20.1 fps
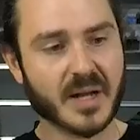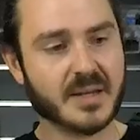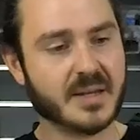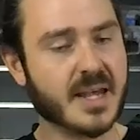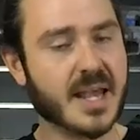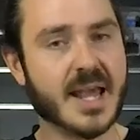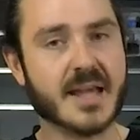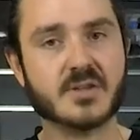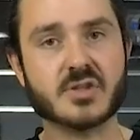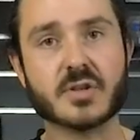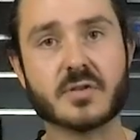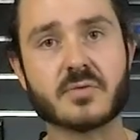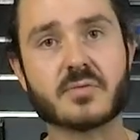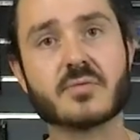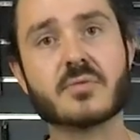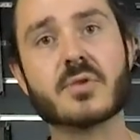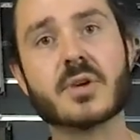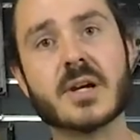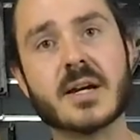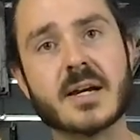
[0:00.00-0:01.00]
but yeah, just
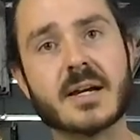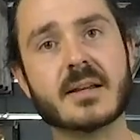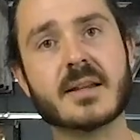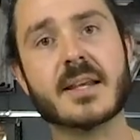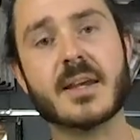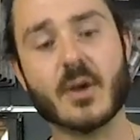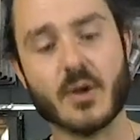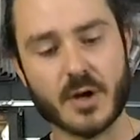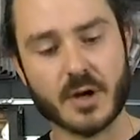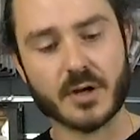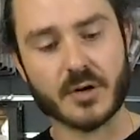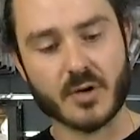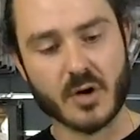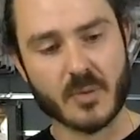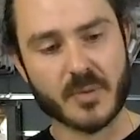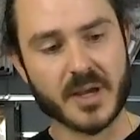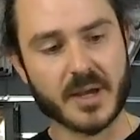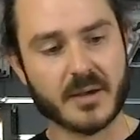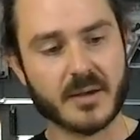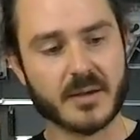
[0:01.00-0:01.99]
really
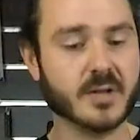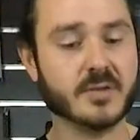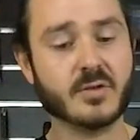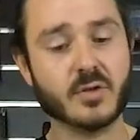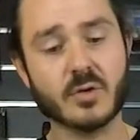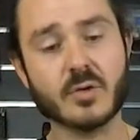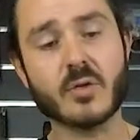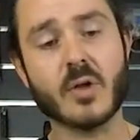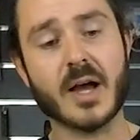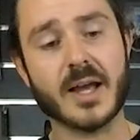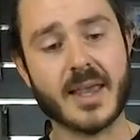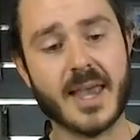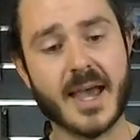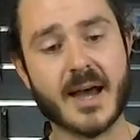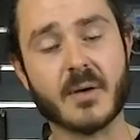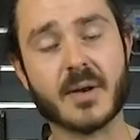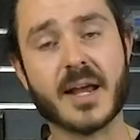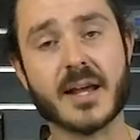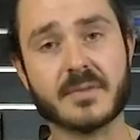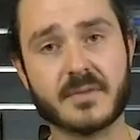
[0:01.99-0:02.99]
ergonomic. I do like
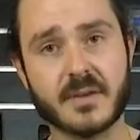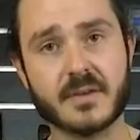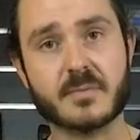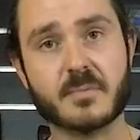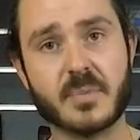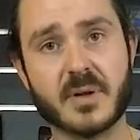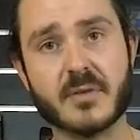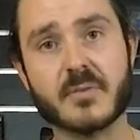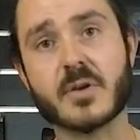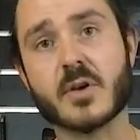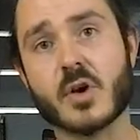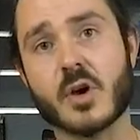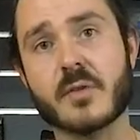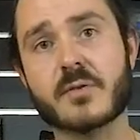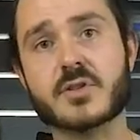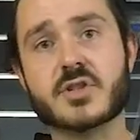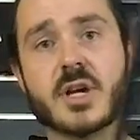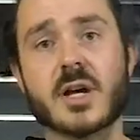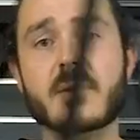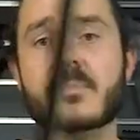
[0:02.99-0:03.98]
how it has this bit of a
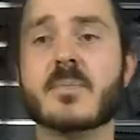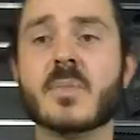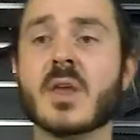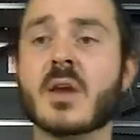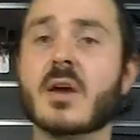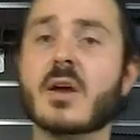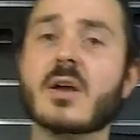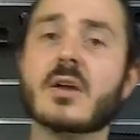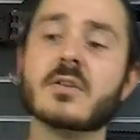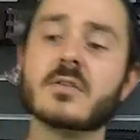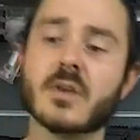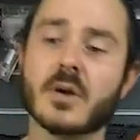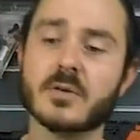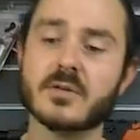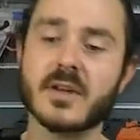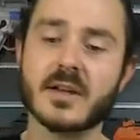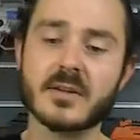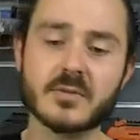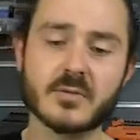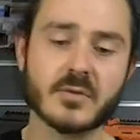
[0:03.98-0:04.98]
curvature. So it
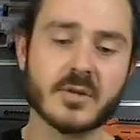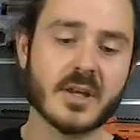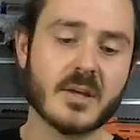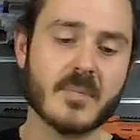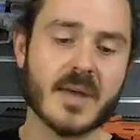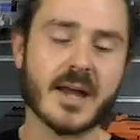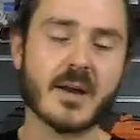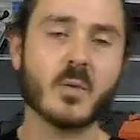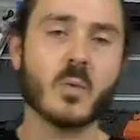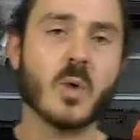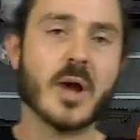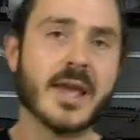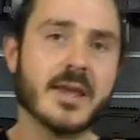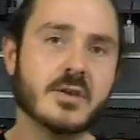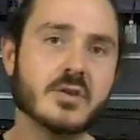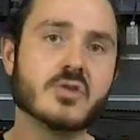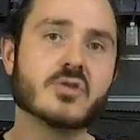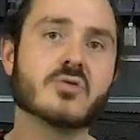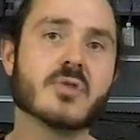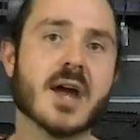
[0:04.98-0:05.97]
doesn't really matter where
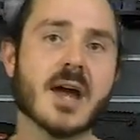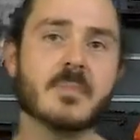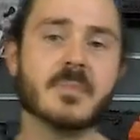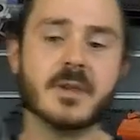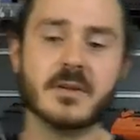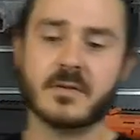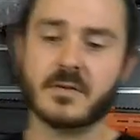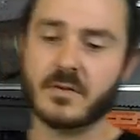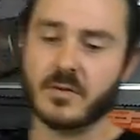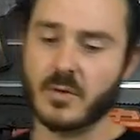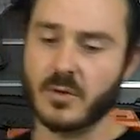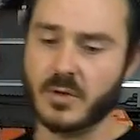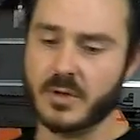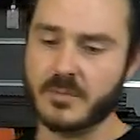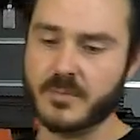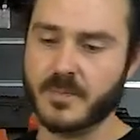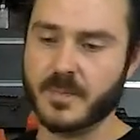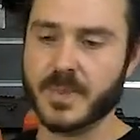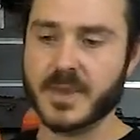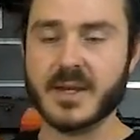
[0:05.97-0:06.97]
you grab this
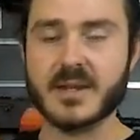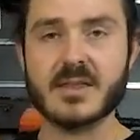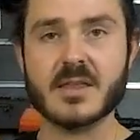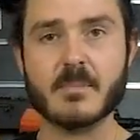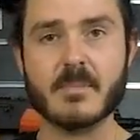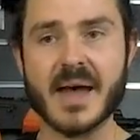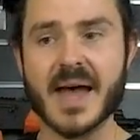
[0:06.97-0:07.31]
sword, in the